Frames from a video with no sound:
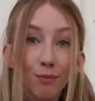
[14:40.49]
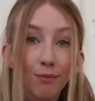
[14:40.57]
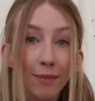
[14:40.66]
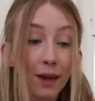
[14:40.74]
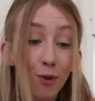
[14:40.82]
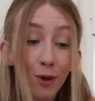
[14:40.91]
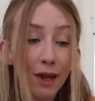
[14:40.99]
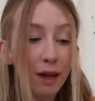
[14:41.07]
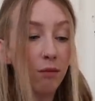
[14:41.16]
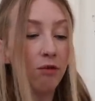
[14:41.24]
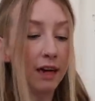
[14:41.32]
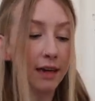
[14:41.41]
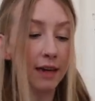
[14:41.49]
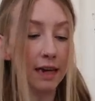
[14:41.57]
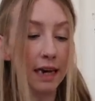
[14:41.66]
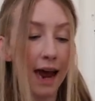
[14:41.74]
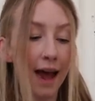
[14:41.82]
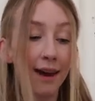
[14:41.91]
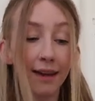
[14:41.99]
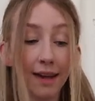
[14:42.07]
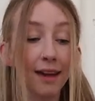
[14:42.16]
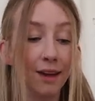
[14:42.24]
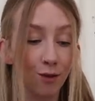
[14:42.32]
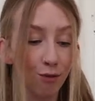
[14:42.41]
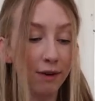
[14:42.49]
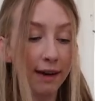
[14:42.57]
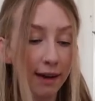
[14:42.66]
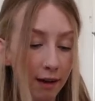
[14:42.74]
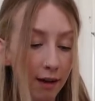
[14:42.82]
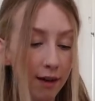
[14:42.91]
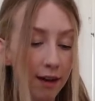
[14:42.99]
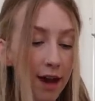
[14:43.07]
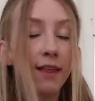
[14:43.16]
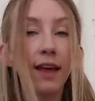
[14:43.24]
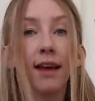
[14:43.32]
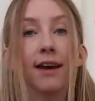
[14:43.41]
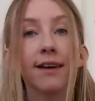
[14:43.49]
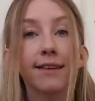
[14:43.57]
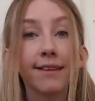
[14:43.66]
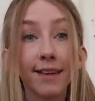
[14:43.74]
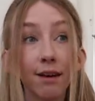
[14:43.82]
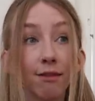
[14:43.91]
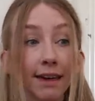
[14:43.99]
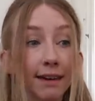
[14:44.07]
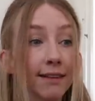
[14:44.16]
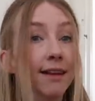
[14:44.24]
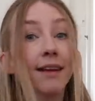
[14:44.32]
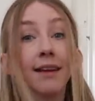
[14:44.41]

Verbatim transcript: make you keep reading and it is really good the series